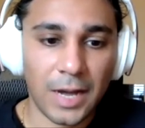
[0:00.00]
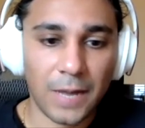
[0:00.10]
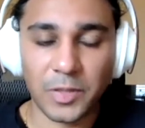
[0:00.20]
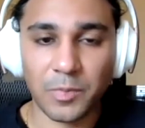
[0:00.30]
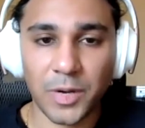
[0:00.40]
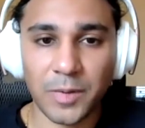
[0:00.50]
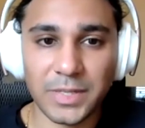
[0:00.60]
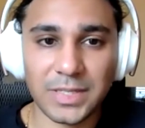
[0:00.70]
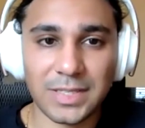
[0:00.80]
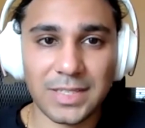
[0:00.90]
but the
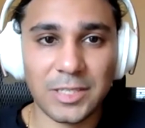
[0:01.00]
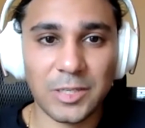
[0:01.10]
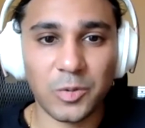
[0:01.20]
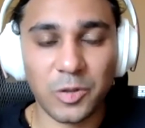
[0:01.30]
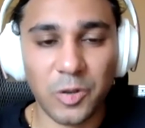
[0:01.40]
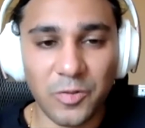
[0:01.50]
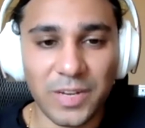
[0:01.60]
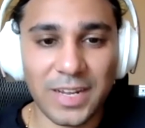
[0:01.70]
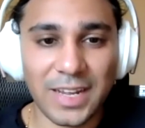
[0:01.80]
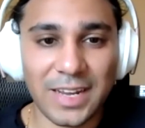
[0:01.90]
problem is this year with
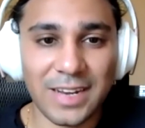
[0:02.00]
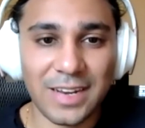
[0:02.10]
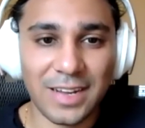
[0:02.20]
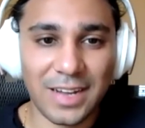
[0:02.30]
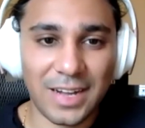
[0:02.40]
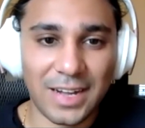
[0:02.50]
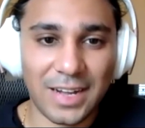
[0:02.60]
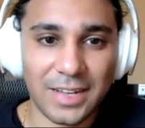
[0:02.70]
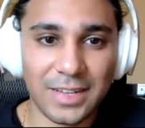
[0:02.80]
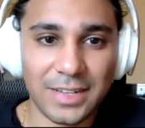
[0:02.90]
COVID, again,
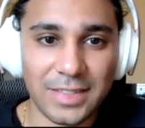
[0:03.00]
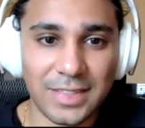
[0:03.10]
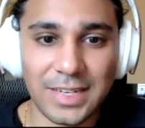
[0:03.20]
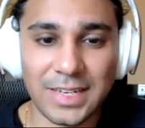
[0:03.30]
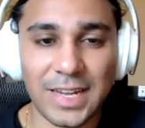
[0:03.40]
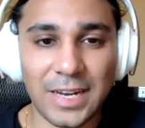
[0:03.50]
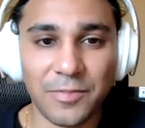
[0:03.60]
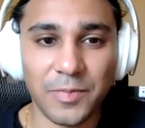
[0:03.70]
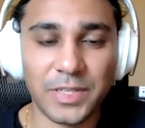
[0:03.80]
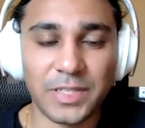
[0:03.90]
the
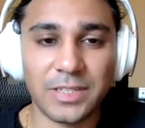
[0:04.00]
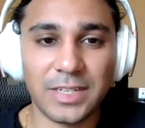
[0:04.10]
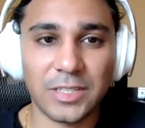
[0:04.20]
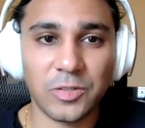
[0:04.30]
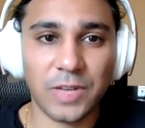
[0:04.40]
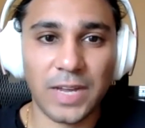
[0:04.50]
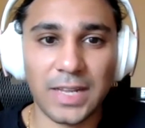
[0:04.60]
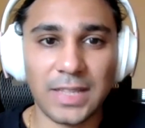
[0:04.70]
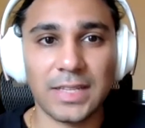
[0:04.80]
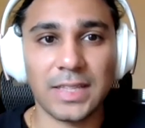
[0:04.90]
data from this year doesn't
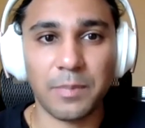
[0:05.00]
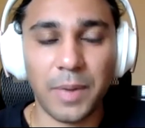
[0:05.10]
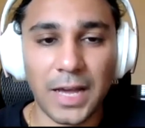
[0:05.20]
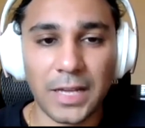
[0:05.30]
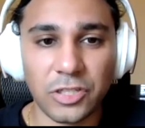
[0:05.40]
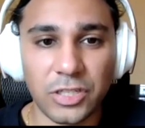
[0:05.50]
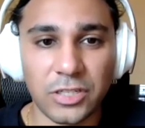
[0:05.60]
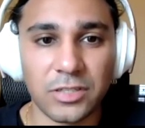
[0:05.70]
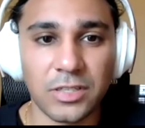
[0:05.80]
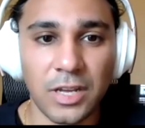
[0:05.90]
look anything like past
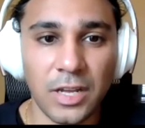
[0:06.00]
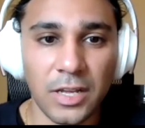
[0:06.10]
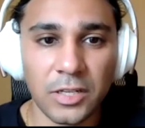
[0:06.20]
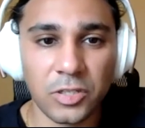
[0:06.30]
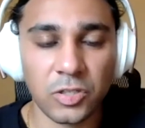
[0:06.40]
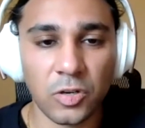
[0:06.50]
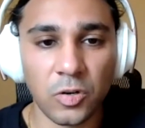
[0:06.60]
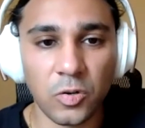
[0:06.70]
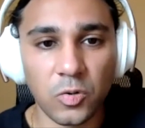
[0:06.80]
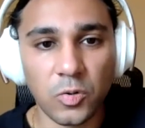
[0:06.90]
years.
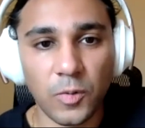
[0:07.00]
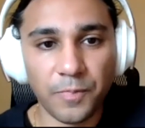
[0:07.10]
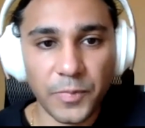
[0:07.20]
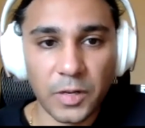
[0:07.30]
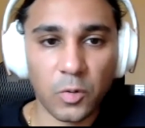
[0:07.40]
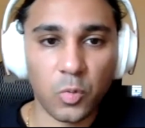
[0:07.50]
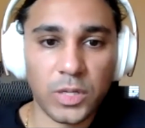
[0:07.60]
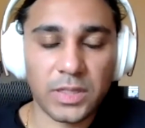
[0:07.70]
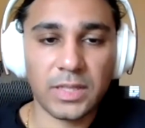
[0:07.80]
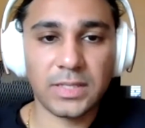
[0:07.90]
So,
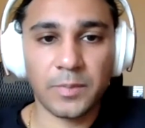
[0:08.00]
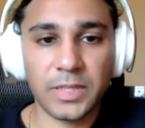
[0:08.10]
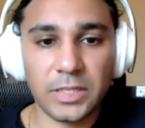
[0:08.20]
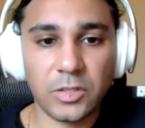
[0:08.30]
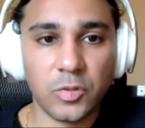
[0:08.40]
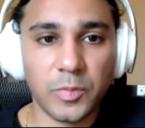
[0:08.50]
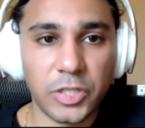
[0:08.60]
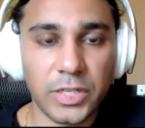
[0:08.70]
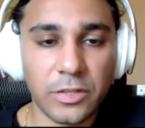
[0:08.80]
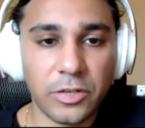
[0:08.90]
with some of these new
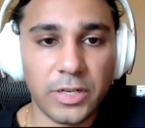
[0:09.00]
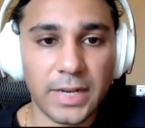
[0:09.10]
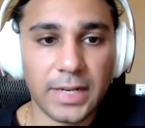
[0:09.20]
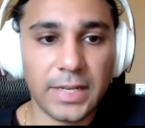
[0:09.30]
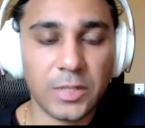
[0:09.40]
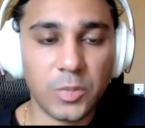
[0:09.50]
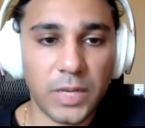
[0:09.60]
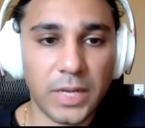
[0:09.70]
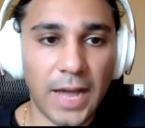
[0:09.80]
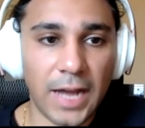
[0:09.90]
machine learning techniques,
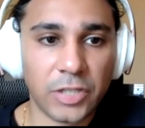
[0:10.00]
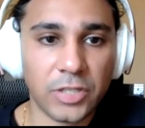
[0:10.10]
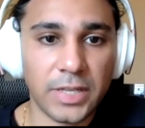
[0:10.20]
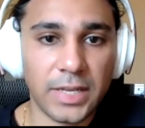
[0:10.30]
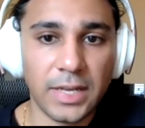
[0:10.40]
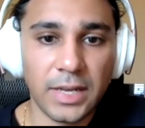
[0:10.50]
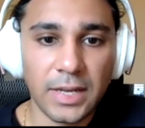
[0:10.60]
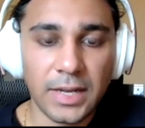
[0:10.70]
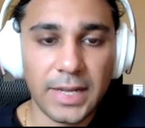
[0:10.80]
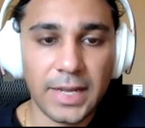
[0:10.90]
we can actually
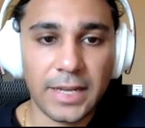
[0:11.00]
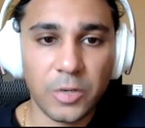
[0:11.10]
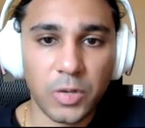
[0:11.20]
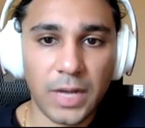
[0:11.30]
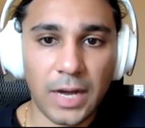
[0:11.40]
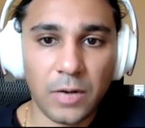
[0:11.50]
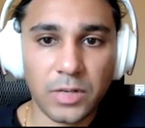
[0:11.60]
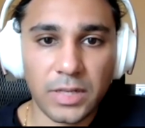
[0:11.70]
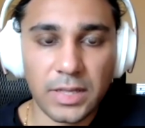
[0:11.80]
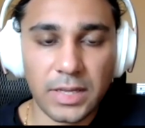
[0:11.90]
take into account
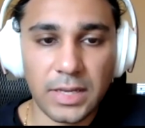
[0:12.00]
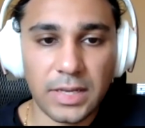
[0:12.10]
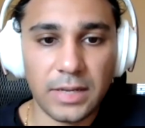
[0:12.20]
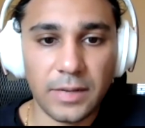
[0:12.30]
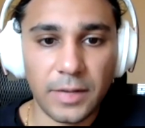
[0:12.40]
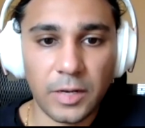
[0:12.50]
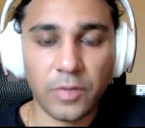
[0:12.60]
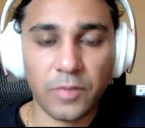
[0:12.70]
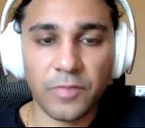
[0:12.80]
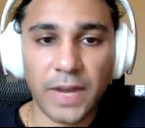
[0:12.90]
the
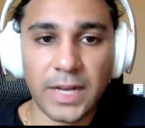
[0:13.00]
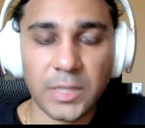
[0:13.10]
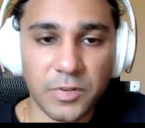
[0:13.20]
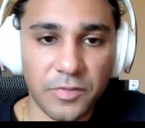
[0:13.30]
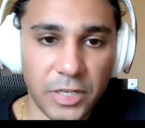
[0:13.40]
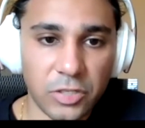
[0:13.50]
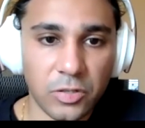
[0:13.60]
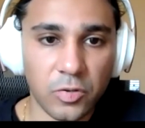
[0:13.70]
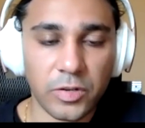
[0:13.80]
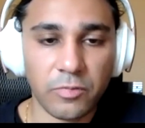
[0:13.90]
finance professional
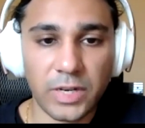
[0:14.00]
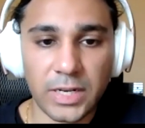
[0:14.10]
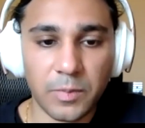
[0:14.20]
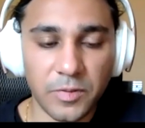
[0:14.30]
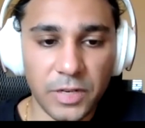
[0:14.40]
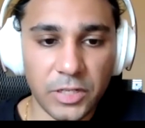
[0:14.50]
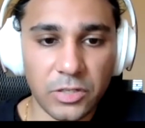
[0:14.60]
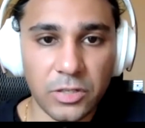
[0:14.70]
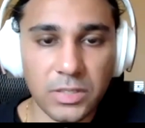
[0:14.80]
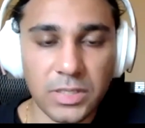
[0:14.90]
or the retail
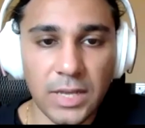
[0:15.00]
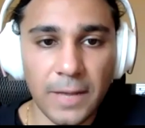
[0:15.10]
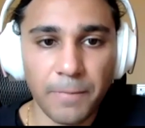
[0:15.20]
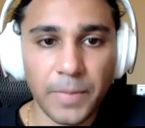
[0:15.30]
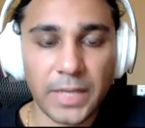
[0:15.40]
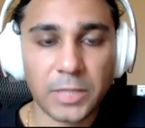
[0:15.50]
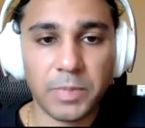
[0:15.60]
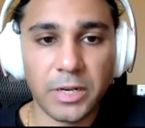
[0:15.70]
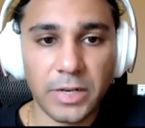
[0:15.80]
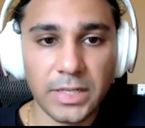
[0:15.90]
professional's
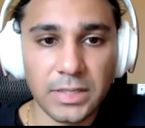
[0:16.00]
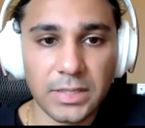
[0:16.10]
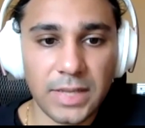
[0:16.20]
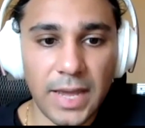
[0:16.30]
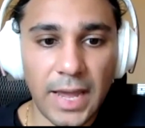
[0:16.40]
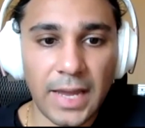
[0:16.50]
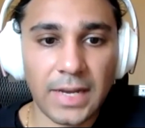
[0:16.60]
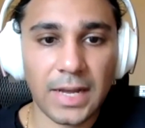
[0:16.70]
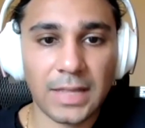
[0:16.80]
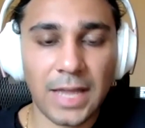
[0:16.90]
experience
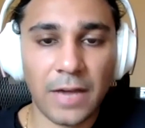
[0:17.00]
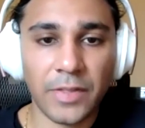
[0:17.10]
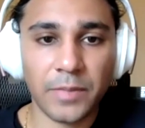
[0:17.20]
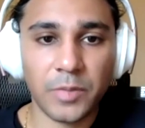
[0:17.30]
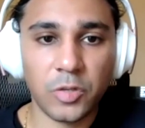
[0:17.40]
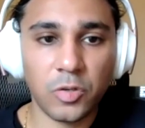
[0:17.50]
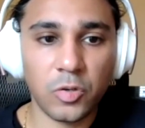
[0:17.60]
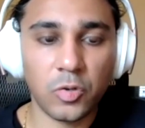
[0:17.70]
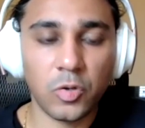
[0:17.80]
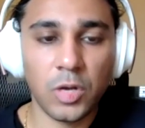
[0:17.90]
and allow them
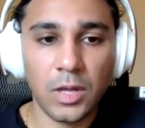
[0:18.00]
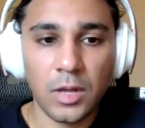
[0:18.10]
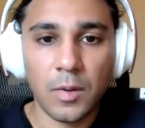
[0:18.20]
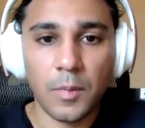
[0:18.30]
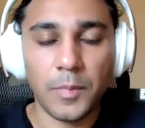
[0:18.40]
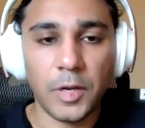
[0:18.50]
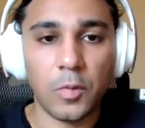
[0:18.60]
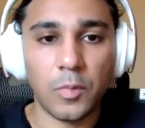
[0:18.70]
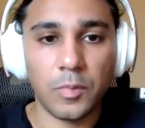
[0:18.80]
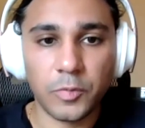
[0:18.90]
to,
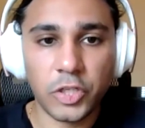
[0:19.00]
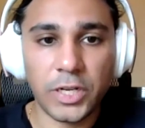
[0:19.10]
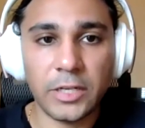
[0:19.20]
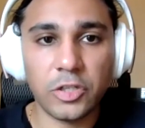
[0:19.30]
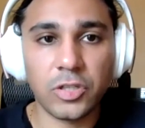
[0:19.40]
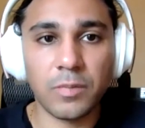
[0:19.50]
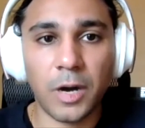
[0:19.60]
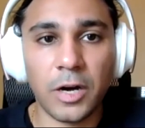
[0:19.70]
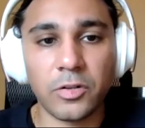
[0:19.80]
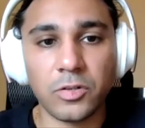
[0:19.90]
change the
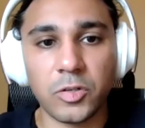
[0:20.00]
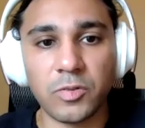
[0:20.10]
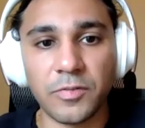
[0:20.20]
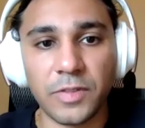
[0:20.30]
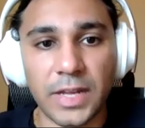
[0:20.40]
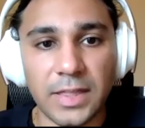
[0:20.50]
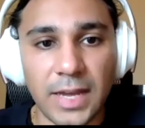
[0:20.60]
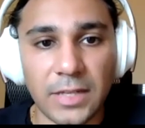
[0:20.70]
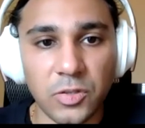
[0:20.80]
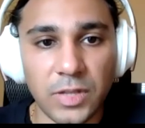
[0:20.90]
model to reflect
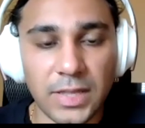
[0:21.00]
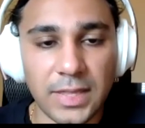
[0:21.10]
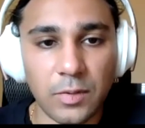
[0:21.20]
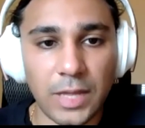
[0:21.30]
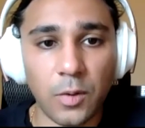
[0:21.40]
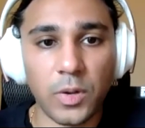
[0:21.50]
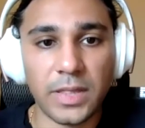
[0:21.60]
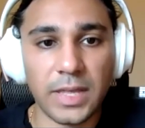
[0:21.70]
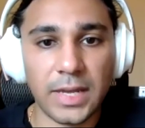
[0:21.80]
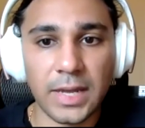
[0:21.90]
that, so that that
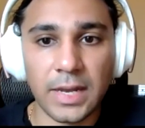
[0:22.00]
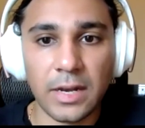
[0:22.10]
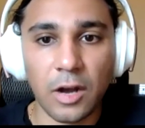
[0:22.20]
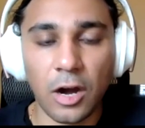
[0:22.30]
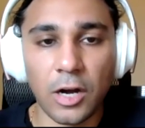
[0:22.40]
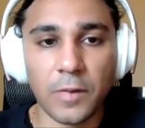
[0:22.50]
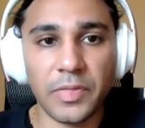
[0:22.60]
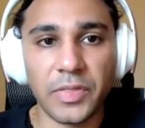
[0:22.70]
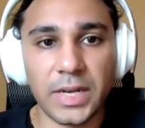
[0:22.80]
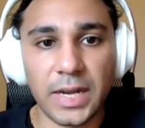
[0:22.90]
way they can
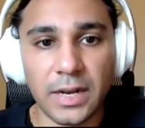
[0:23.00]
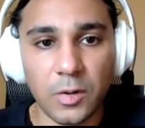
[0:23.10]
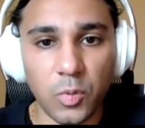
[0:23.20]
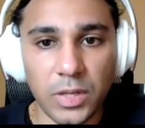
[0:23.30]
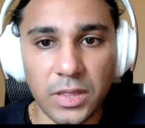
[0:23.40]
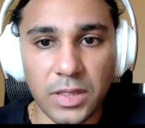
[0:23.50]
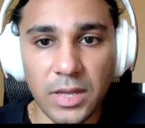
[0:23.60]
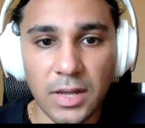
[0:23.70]
augment the data with,